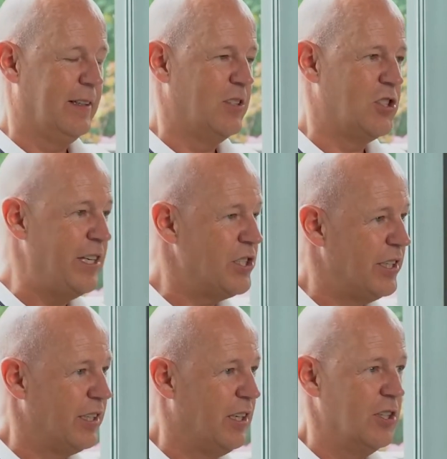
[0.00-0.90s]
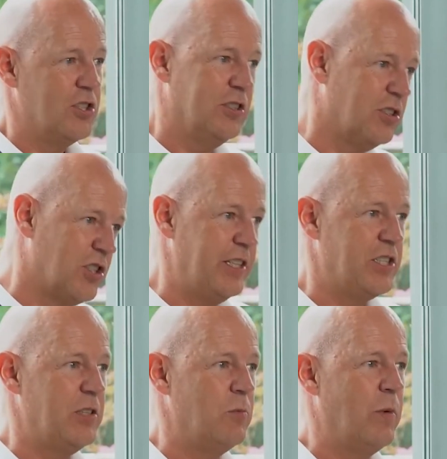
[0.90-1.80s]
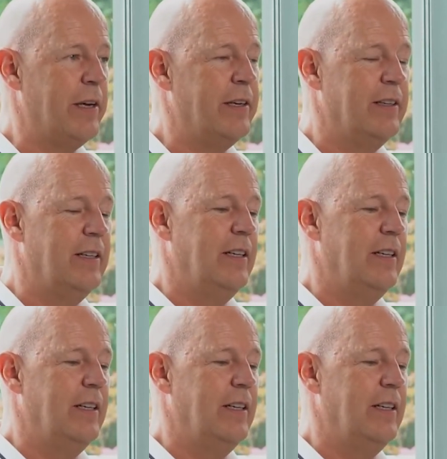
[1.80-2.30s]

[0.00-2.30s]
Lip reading: change in culture, change in way